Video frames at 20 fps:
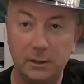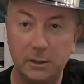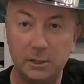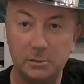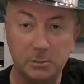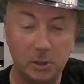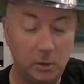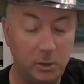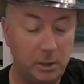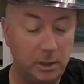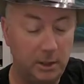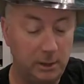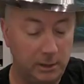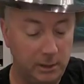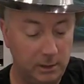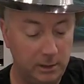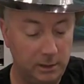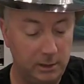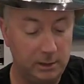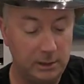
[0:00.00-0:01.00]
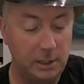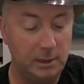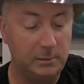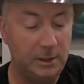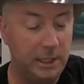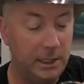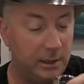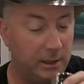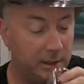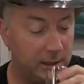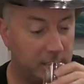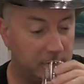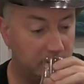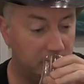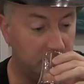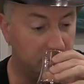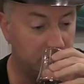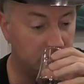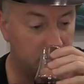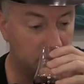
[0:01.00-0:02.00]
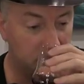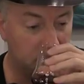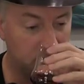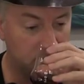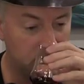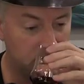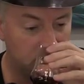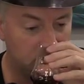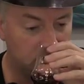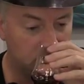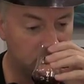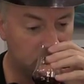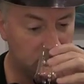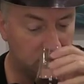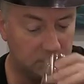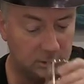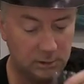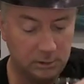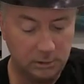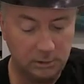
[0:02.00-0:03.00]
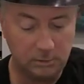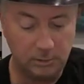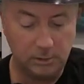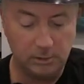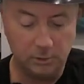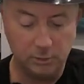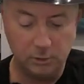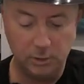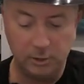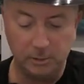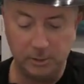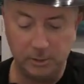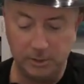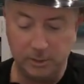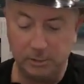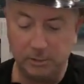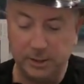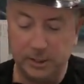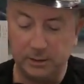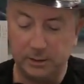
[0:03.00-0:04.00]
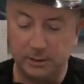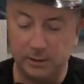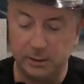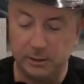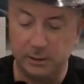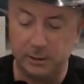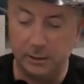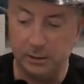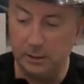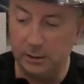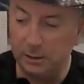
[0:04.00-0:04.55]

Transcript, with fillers: smoke is coming out of this one a bit more. Let me go back to this.